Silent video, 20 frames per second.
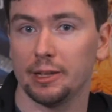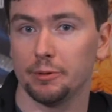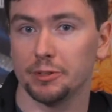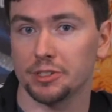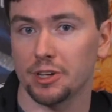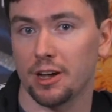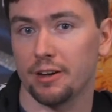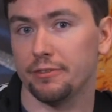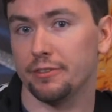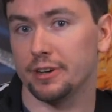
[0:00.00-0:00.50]
was
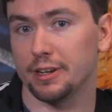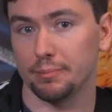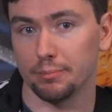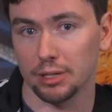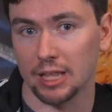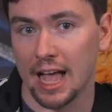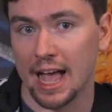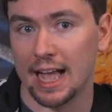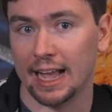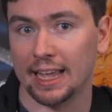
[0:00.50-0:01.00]
offered in
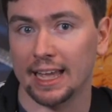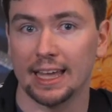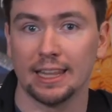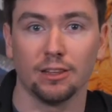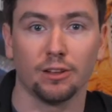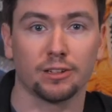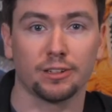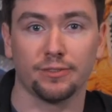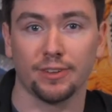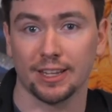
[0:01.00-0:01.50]
black and
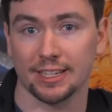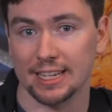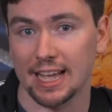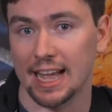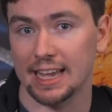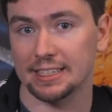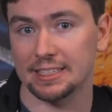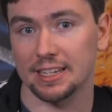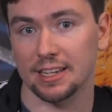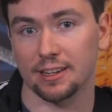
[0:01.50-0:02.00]
looked
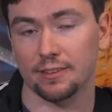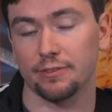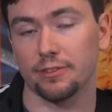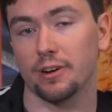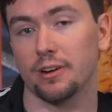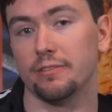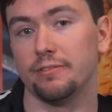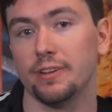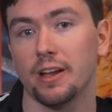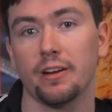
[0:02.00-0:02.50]
fantastic for
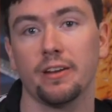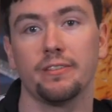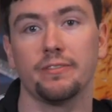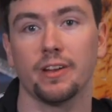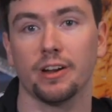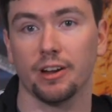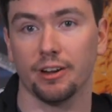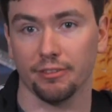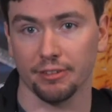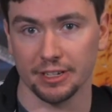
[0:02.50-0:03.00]
a very,
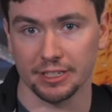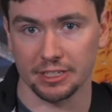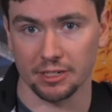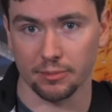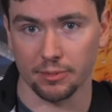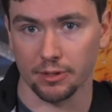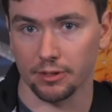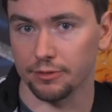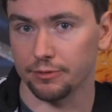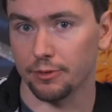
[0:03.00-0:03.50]
very
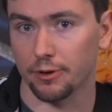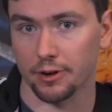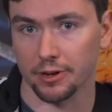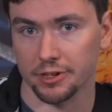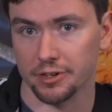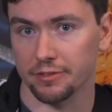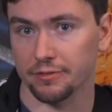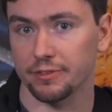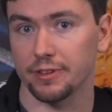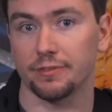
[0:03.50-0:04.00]
reasonable
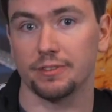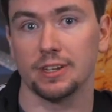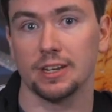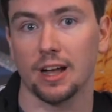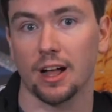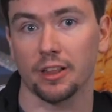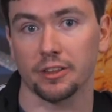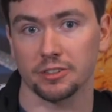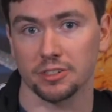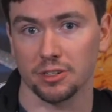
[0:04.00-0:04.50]

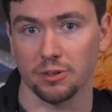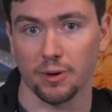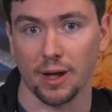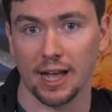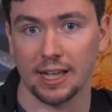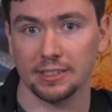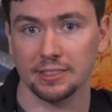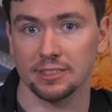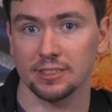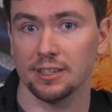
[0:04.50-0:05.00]
$450
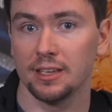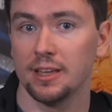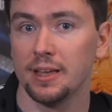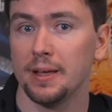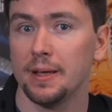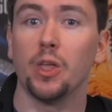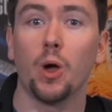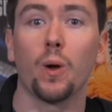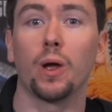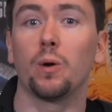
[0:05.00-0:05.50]
US.
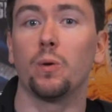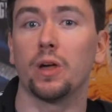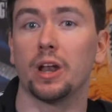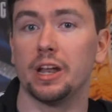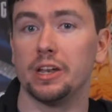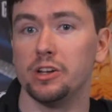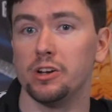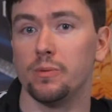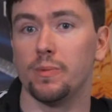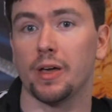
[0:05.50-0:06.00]
Knowing what I
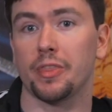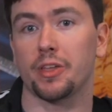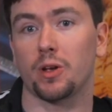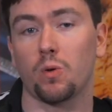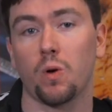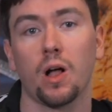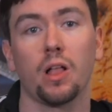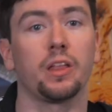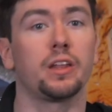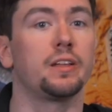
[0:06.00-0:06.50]
knew about the
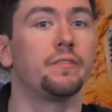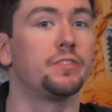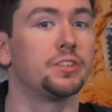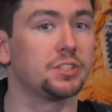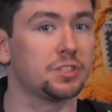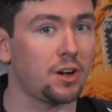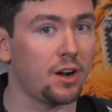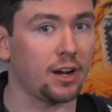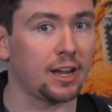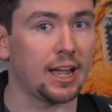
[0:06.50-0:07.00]
quality of the
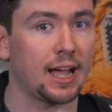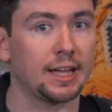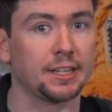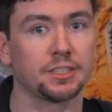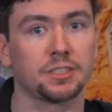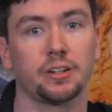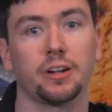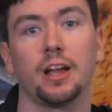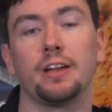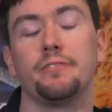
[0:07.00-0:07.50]

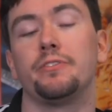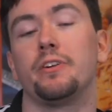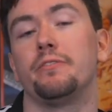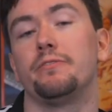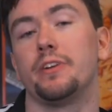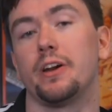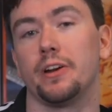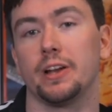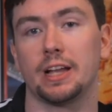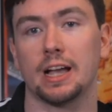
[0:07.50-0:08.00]
Stratocaster, I felt
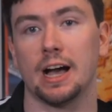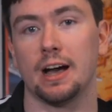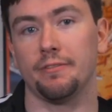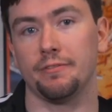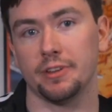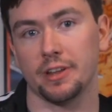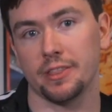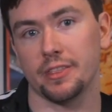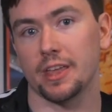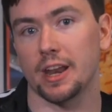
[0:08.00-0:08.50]
very
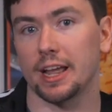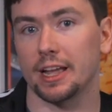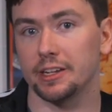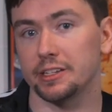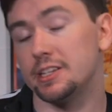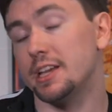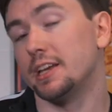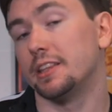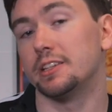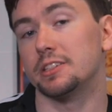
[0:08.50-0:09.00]
confident that I could
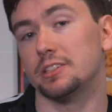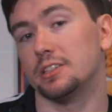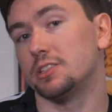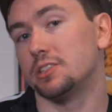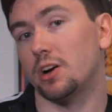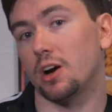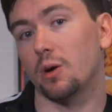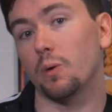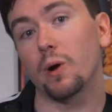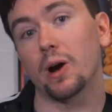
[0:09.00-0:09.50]
take this
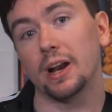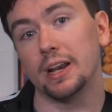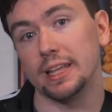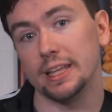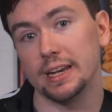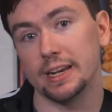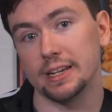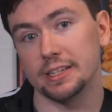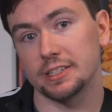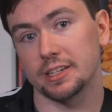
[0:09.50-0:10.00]
guitar where I
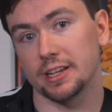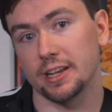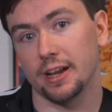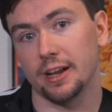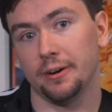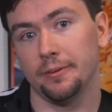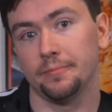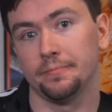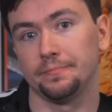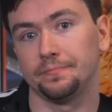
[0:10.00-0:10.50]
needed it to
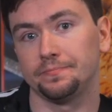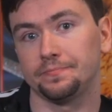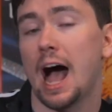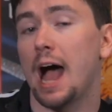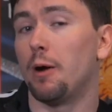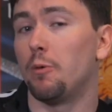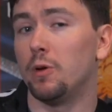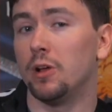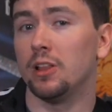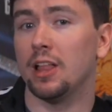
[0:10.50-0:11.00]
go. I
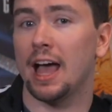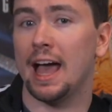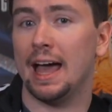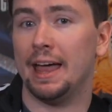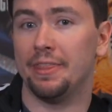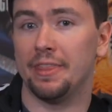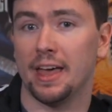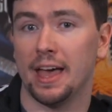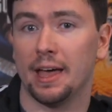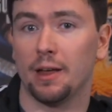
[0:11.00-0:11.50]
will
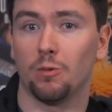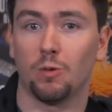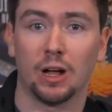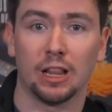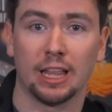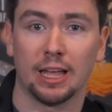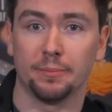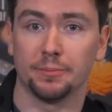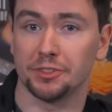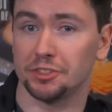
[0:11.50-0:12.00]
add that while
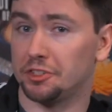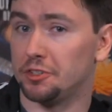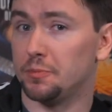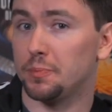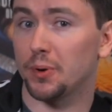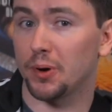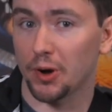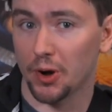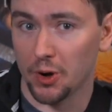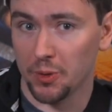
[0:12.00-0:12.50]
I'm
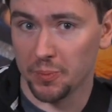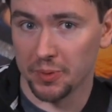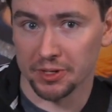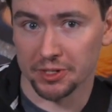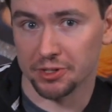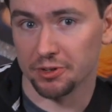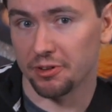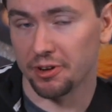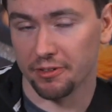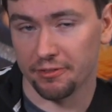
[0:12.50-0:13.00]
super open
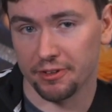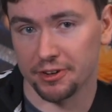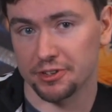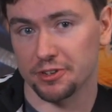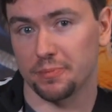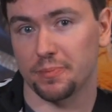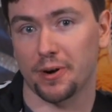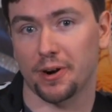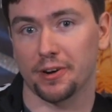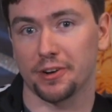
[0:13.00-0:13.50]
to an official
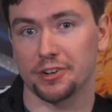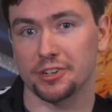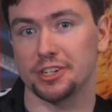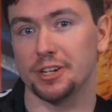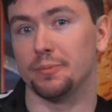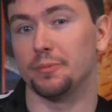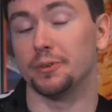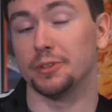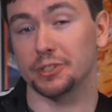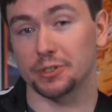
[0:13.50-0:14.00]

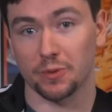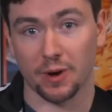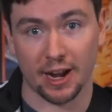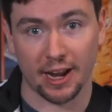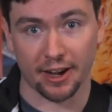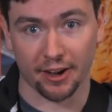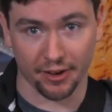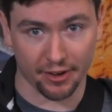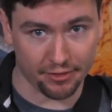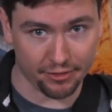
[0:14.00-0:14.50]
partnership with
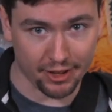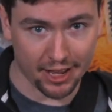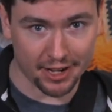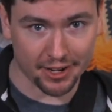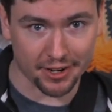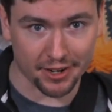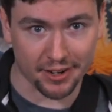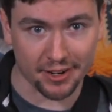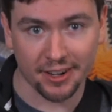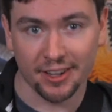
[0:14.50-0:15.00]
Squier and
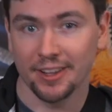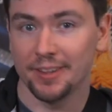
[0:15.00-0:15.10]
Fender,